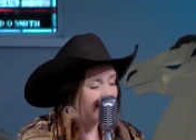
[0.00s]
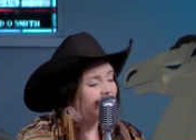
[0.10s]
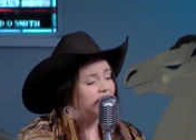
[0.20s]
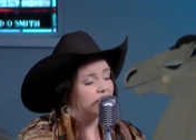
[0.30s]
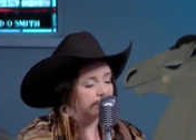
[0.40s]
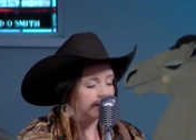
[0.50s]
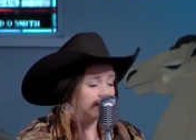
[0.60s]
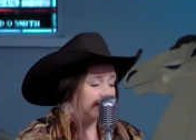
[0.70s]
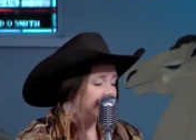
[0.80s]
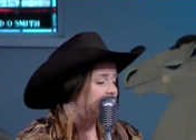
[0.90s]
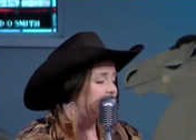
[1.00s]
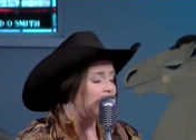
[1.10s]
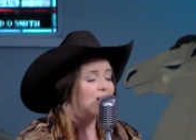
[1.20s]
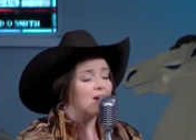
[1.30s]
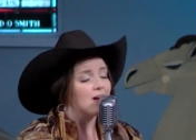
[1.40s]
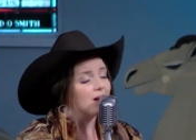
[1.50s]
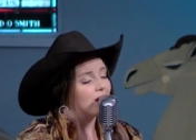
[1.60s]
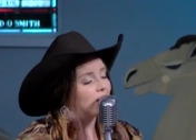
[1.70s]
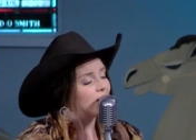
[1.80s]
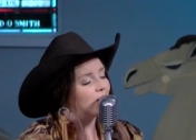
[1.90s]
take me
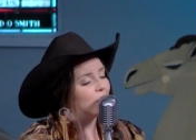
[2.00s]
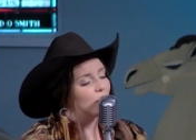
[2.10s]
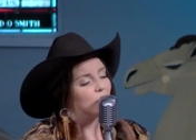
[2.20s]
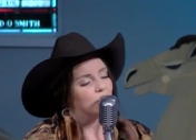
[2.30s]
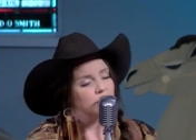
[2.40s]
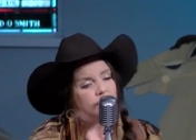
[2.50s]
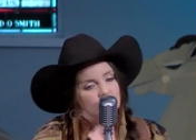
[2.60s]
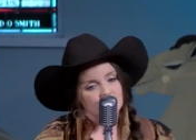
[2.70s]
home